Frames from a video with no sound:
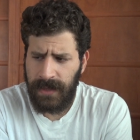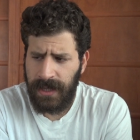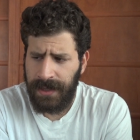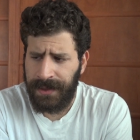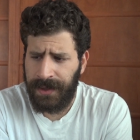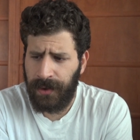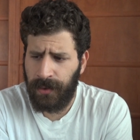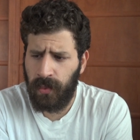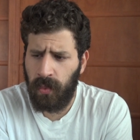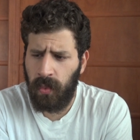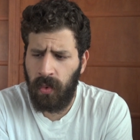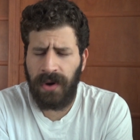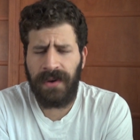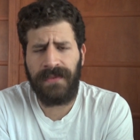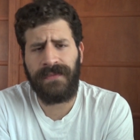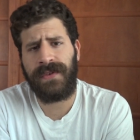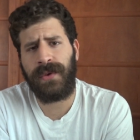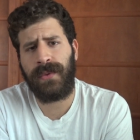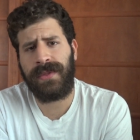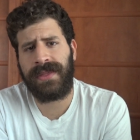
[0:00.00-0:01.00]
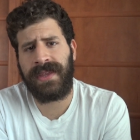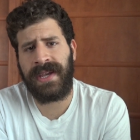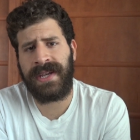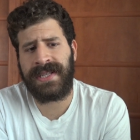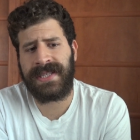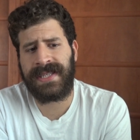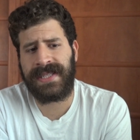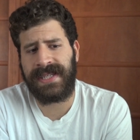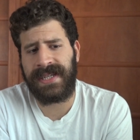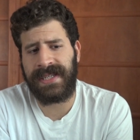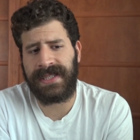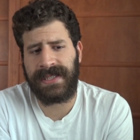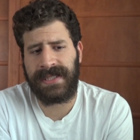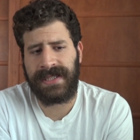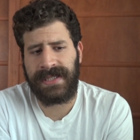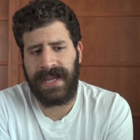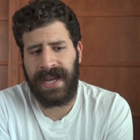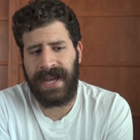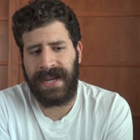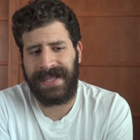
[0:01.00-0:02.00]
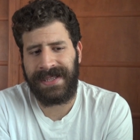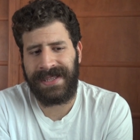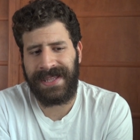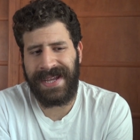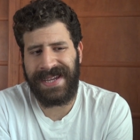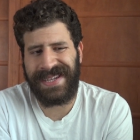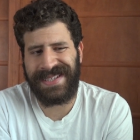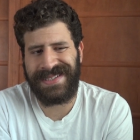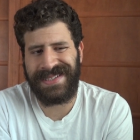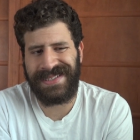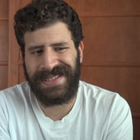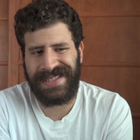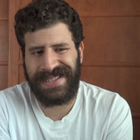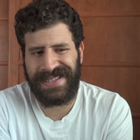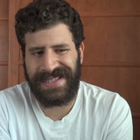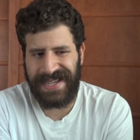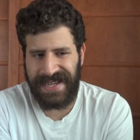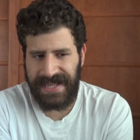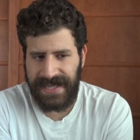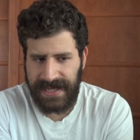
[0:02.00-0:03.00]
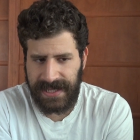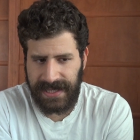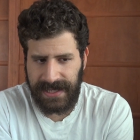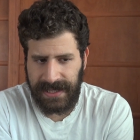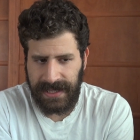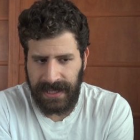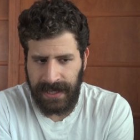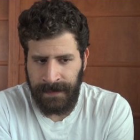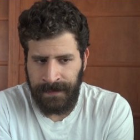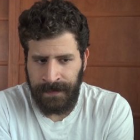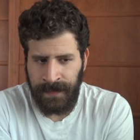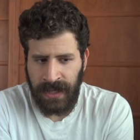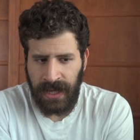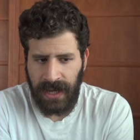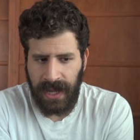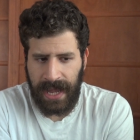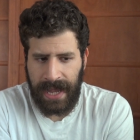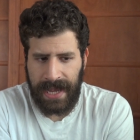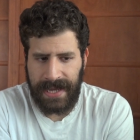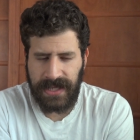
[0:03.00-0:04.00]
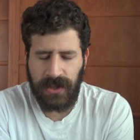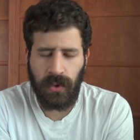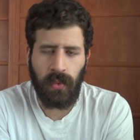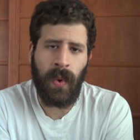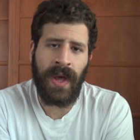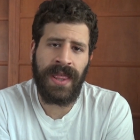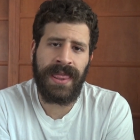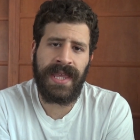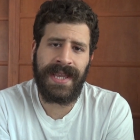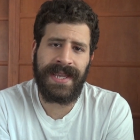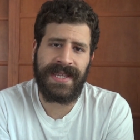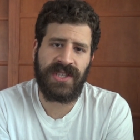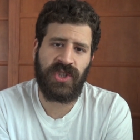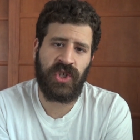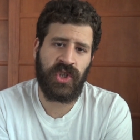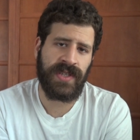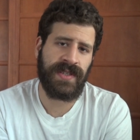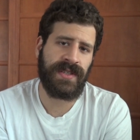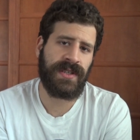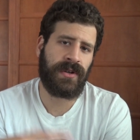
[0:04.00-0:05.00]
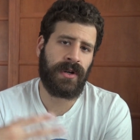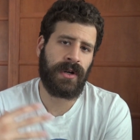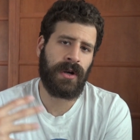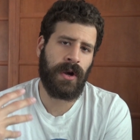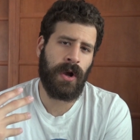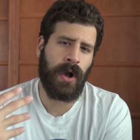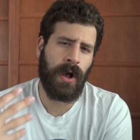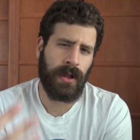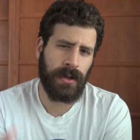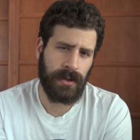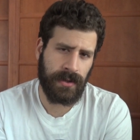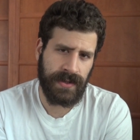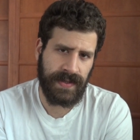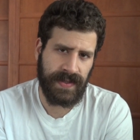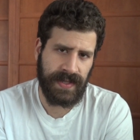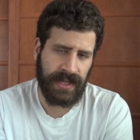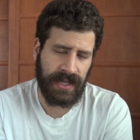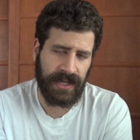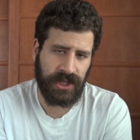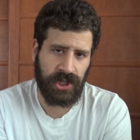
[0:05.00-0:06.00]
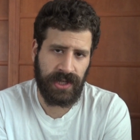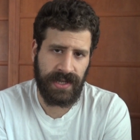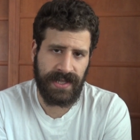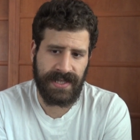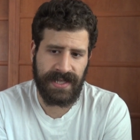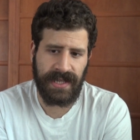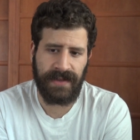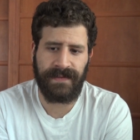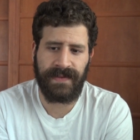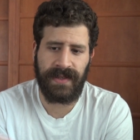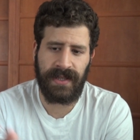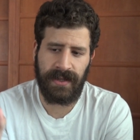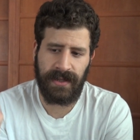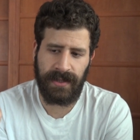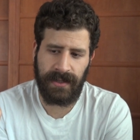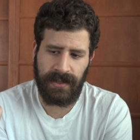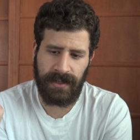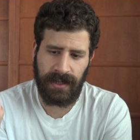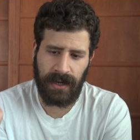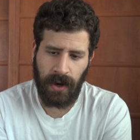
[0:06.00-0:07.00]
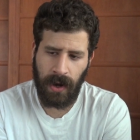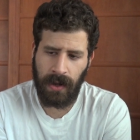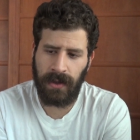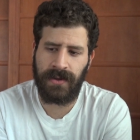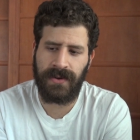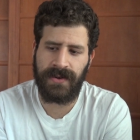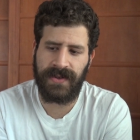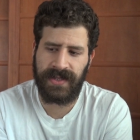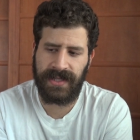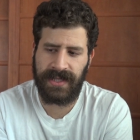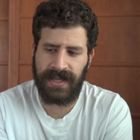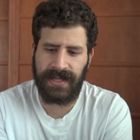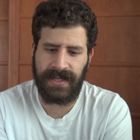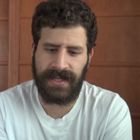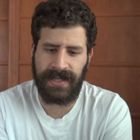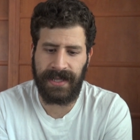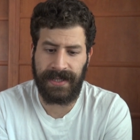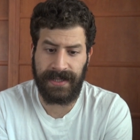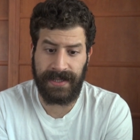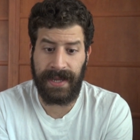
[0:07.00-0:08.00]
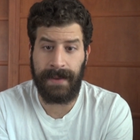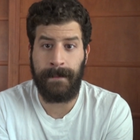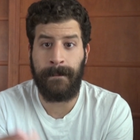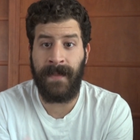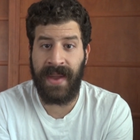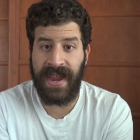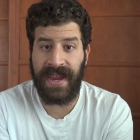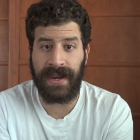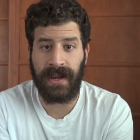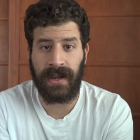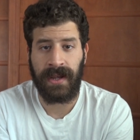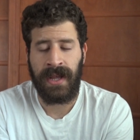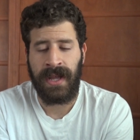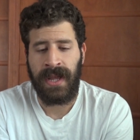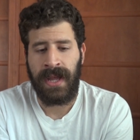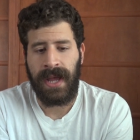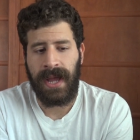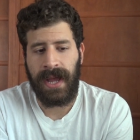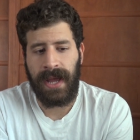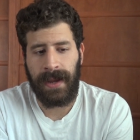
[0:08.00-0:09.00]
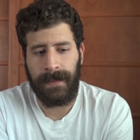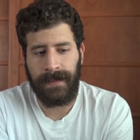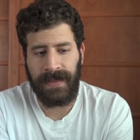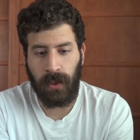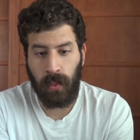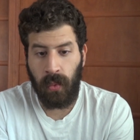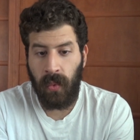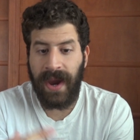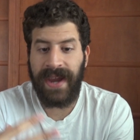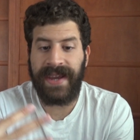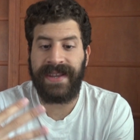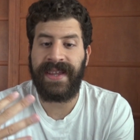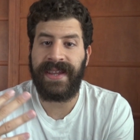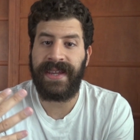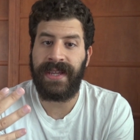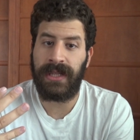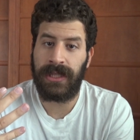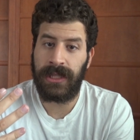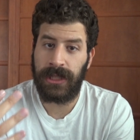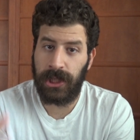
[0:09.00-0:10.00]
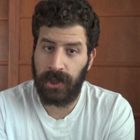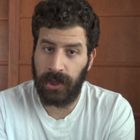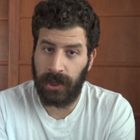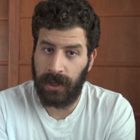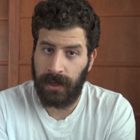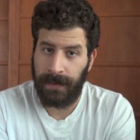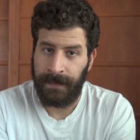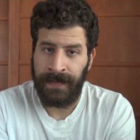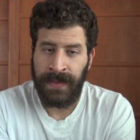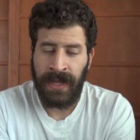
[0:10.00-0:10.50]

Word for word: there were a few things that I liked less. Uh, so one thing is just their color selection itself, the, the colors that, that they make, um, the way they look,